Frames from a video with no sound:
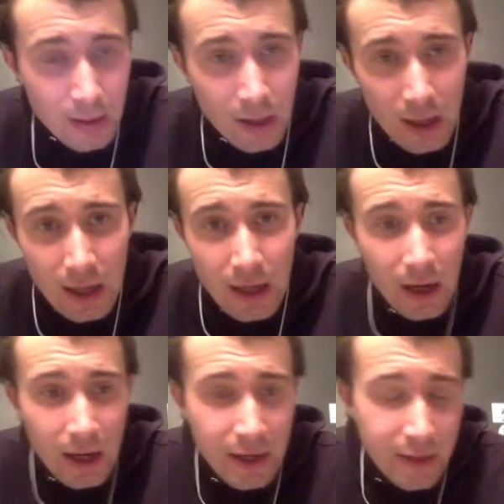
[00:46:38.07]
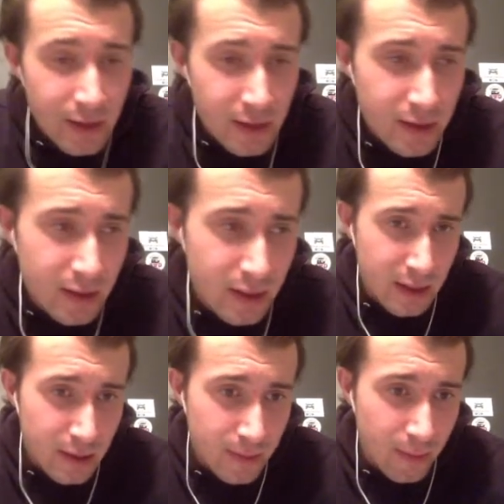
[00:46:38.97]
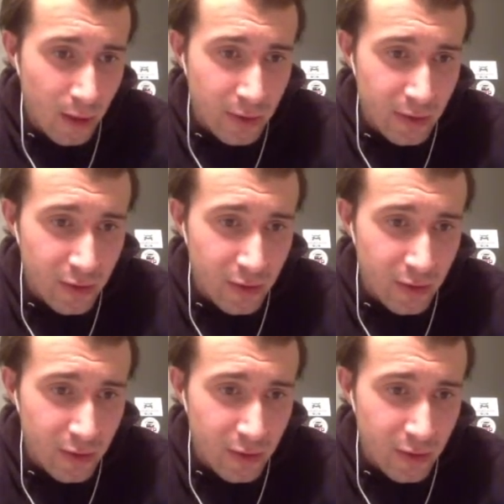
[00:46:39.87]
I think that the moment,